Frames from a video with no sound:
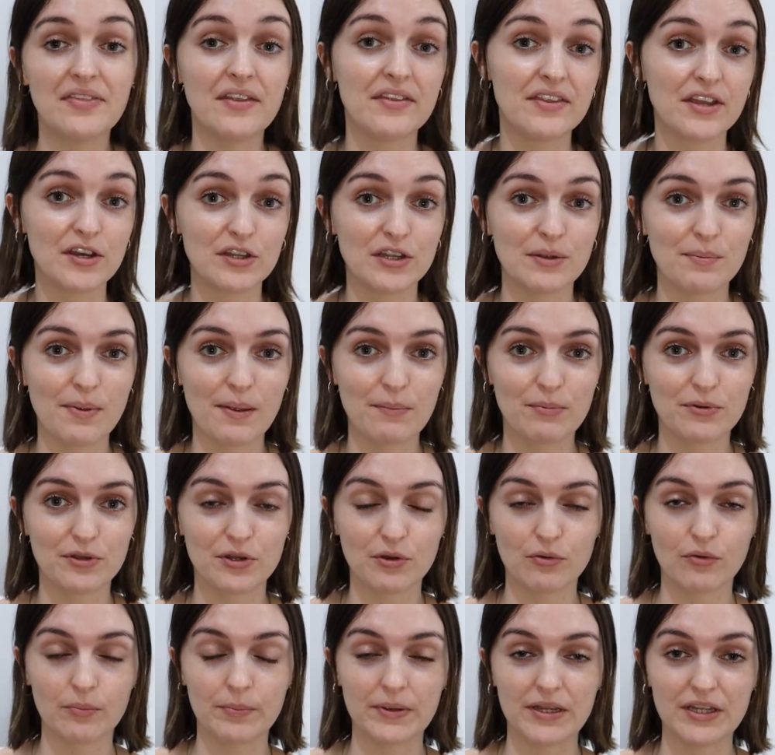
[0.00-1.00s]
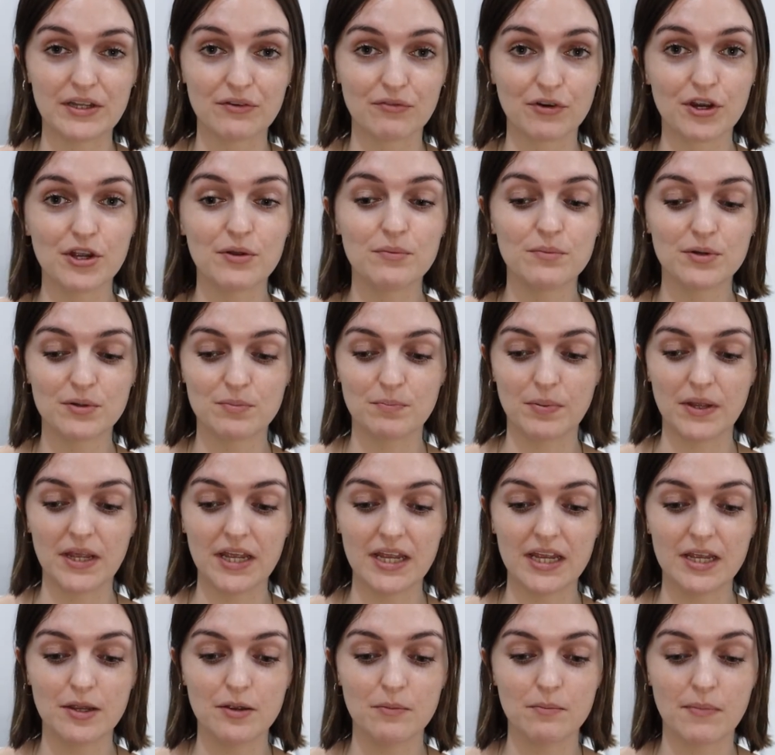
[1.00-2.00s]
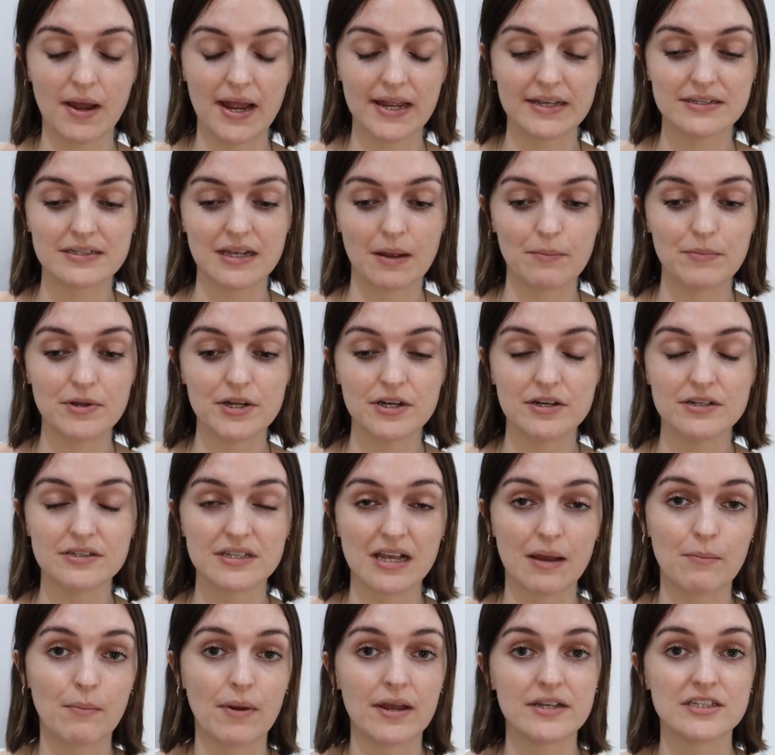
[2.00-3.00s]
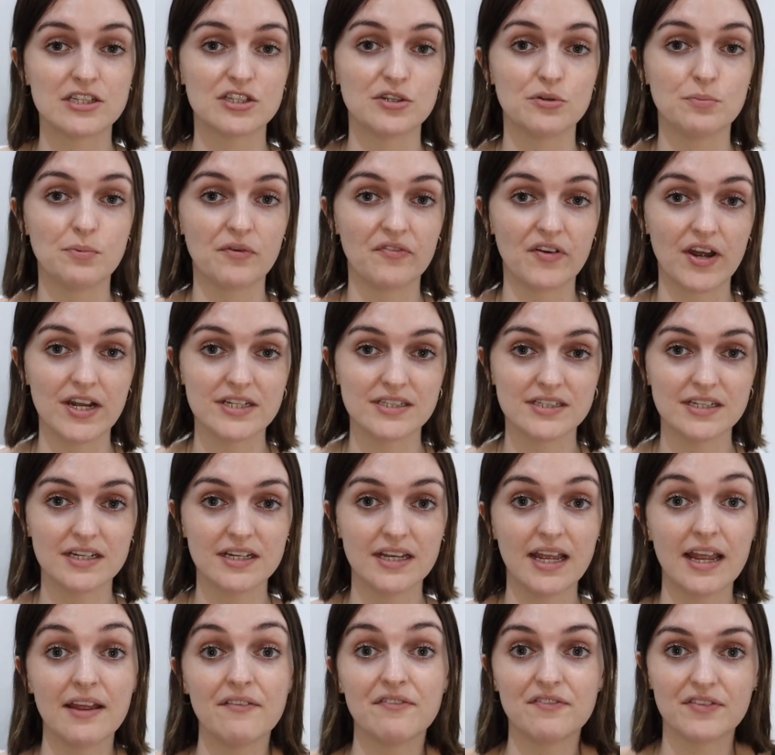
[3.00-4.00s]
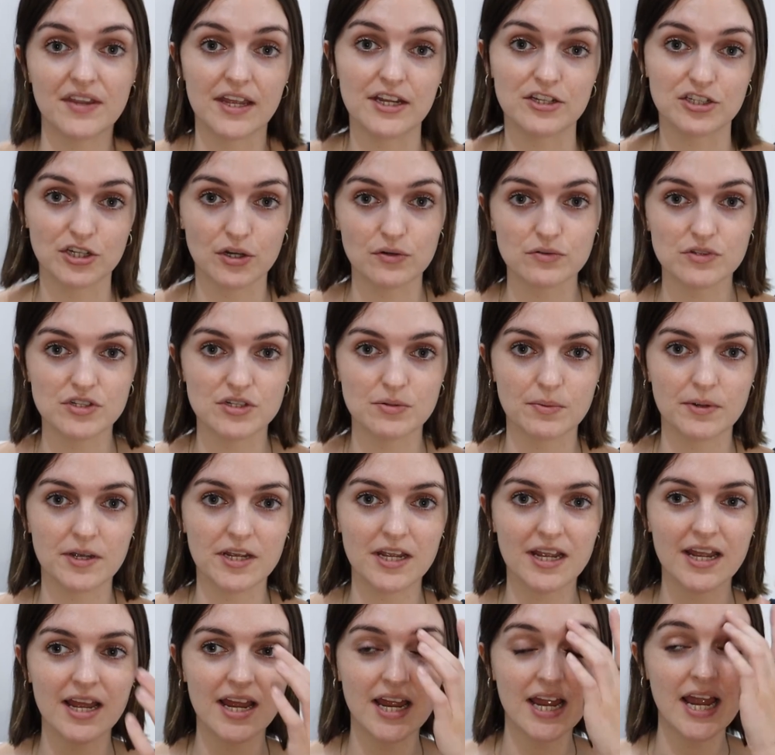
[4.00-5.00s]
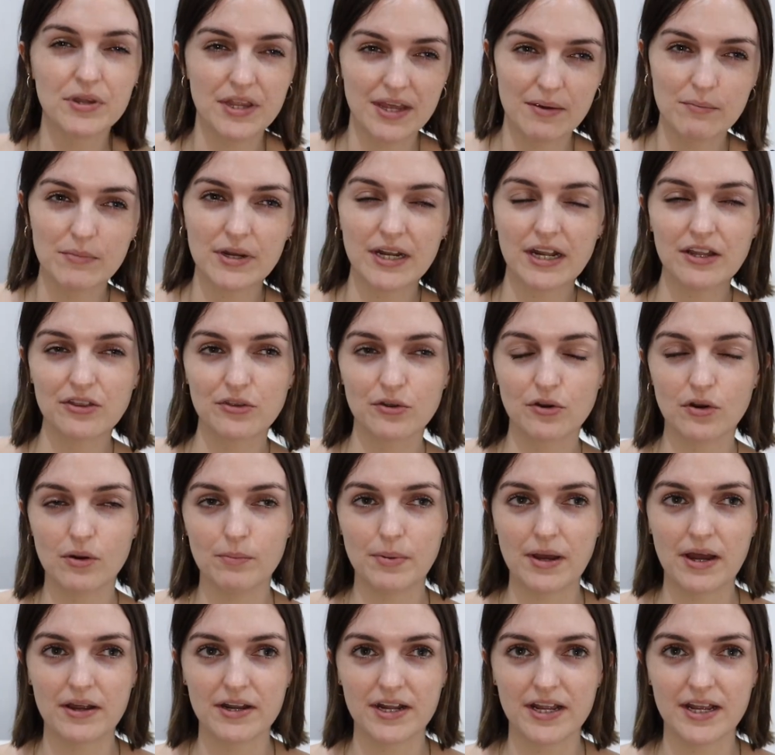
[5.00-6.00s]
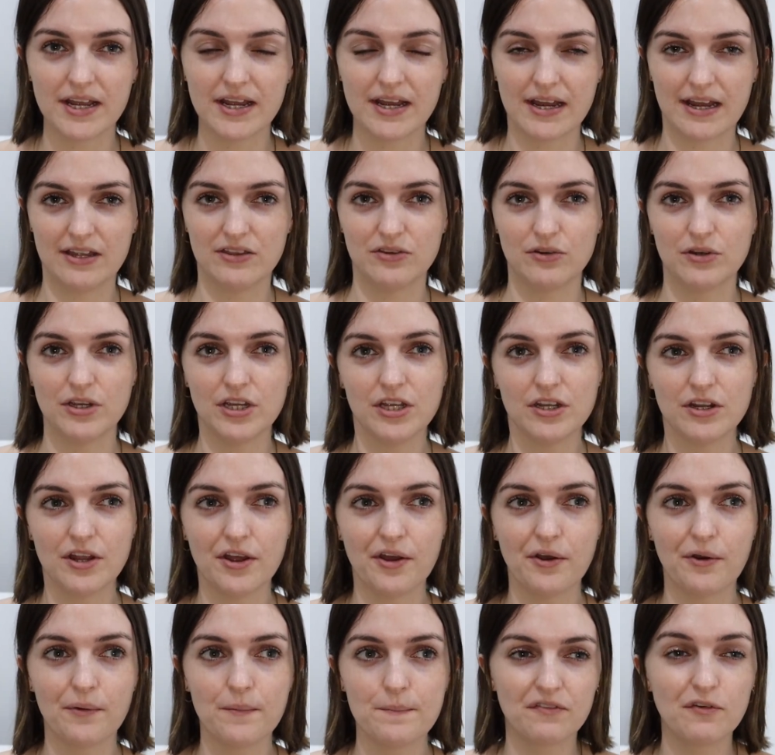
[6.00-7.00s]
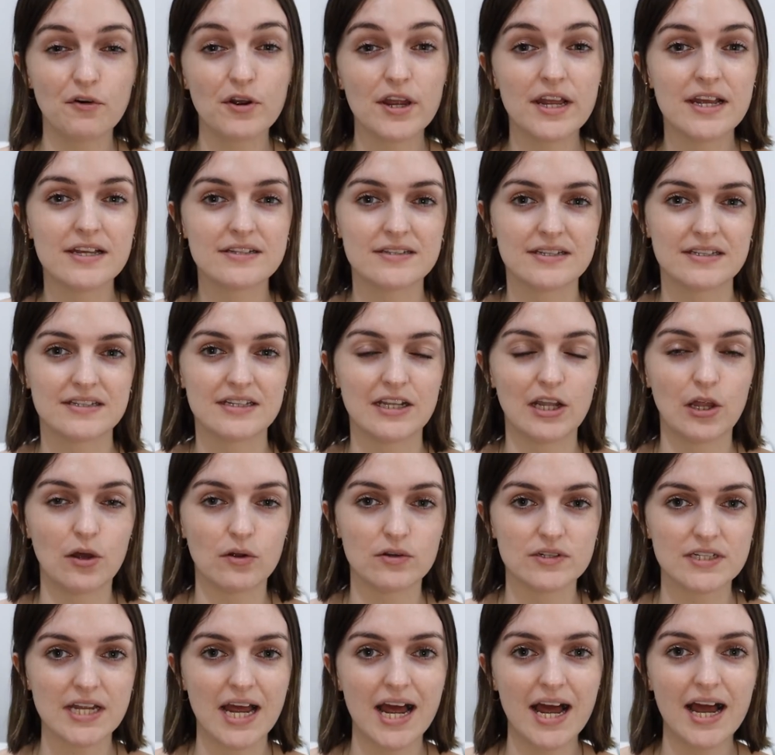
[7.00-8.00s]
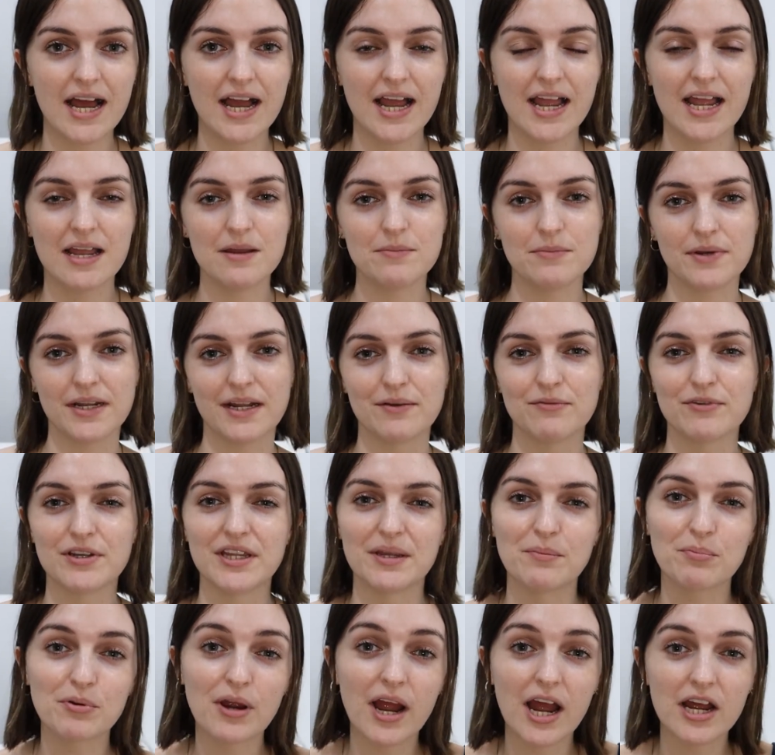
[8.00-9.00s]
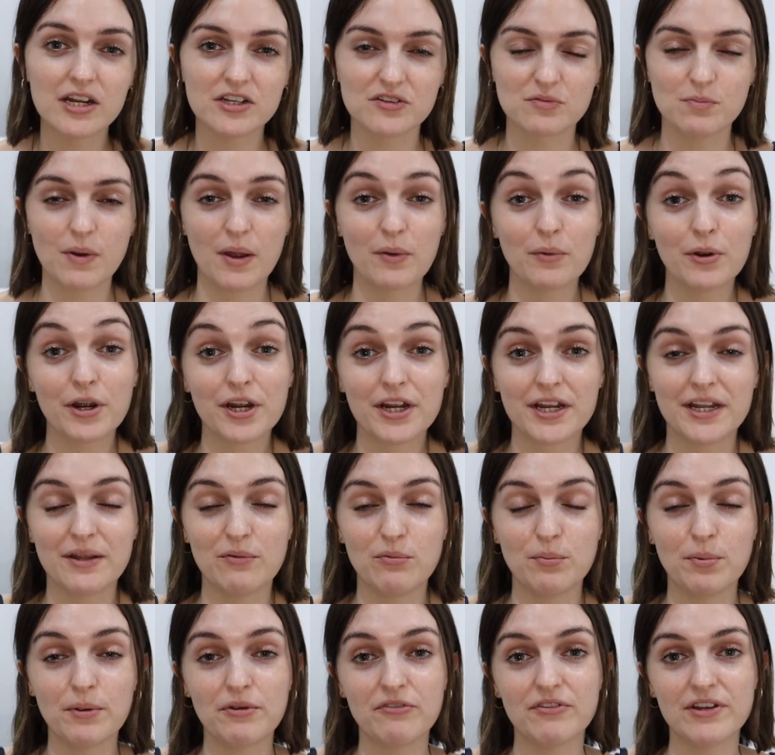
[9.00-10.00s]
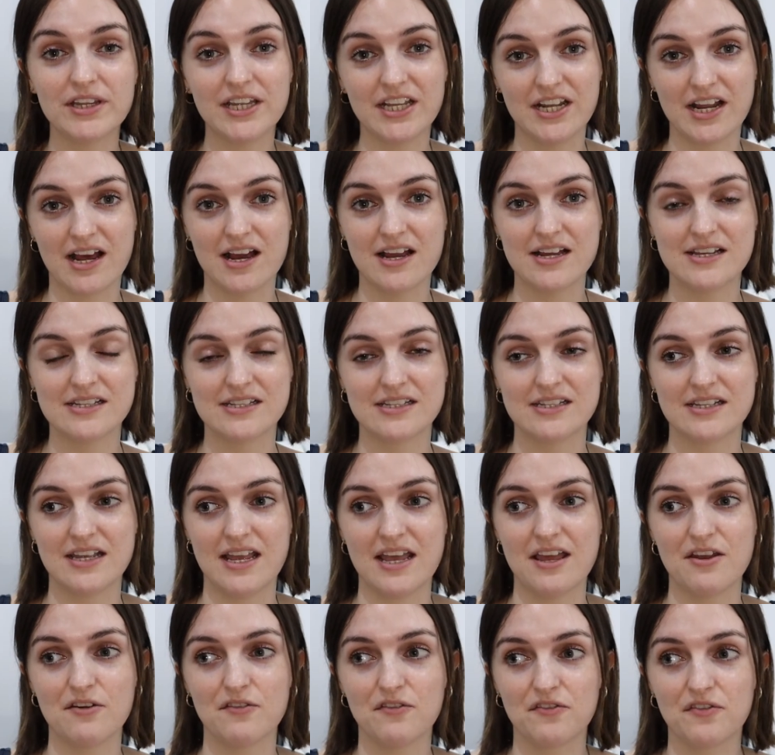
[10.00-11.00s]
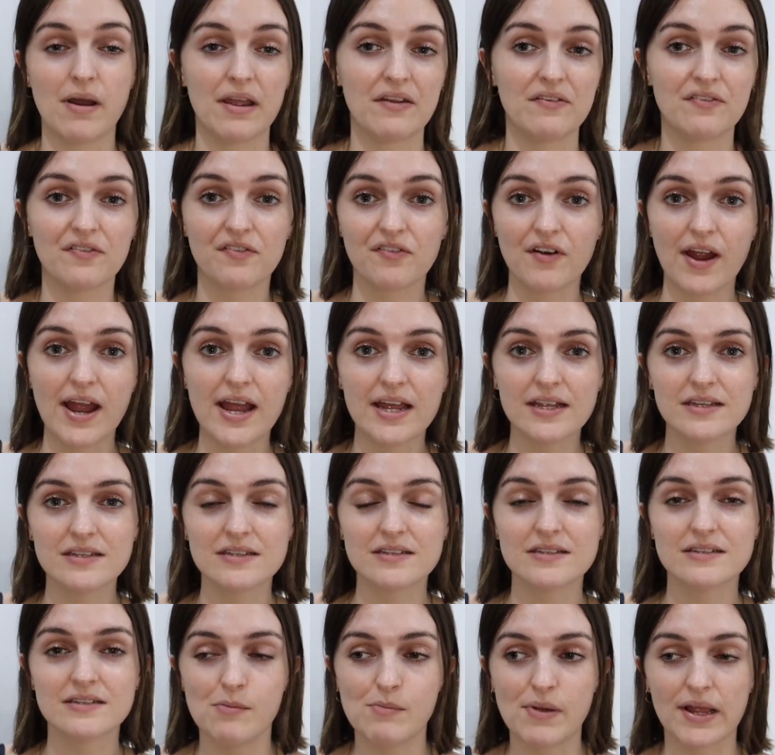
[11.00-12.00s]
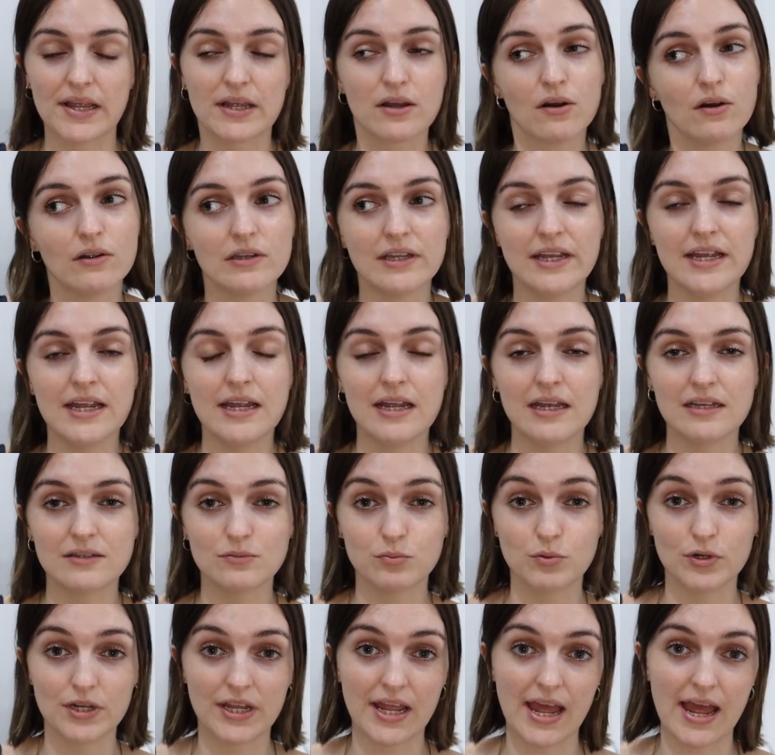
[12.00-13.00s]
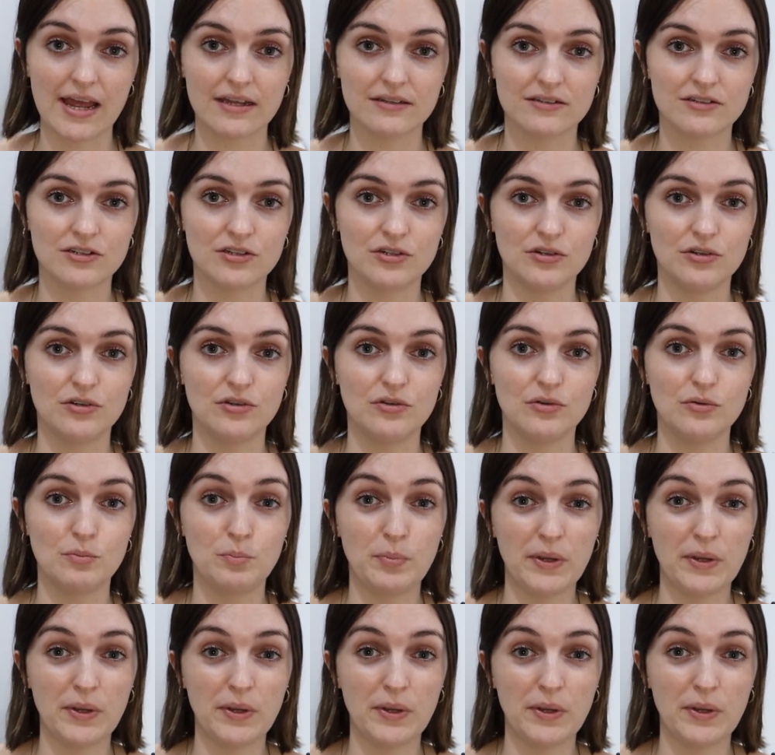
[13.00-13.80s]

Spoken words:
and that the only people that would be in the room would be my examiners and my supervisor if they chose to be. But then when I thought about it, I thought, you know, 4 years is a long time, and I'm really proud of my work, and it would be really nice if my friends and my colleagues would get to